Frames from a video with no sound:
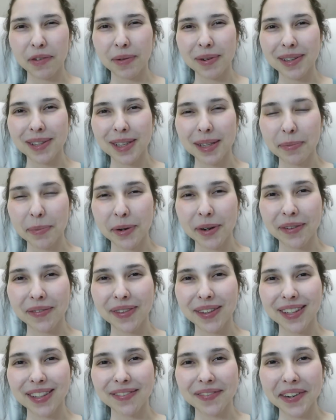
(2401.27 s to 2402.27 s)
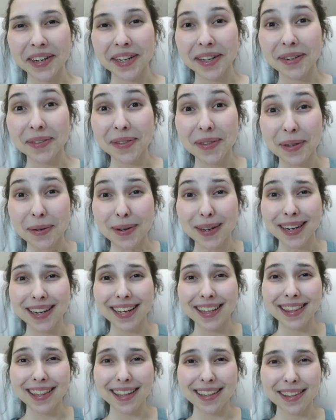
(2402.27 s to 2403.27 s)
If you want to see more of these videos, you can
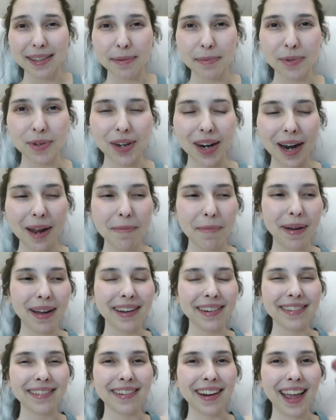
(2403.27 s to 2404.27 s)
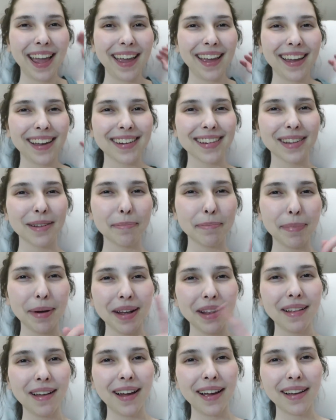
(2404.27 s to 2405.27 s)
hit that subscribe button, and the
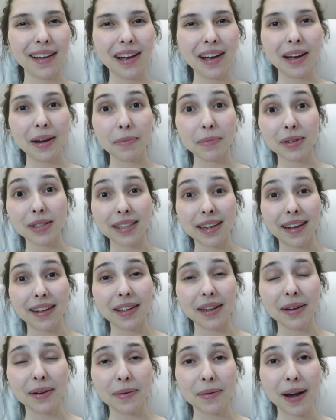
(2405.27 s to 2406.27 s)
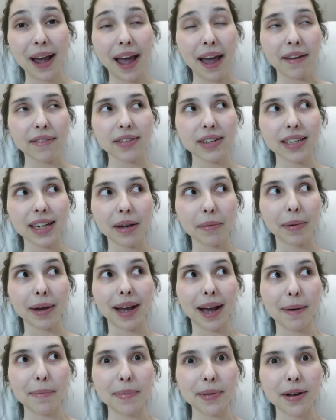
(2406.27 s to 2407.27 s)
bell icon will tell you every time
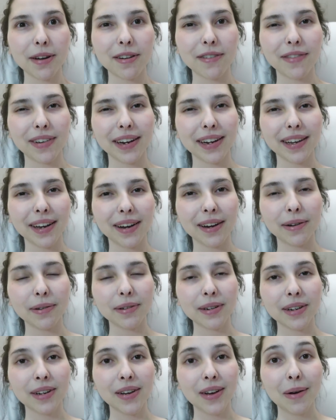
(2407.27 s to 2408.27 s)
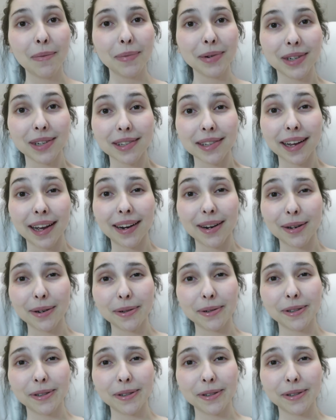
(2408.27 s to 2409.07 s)
I upload a video, which is kind of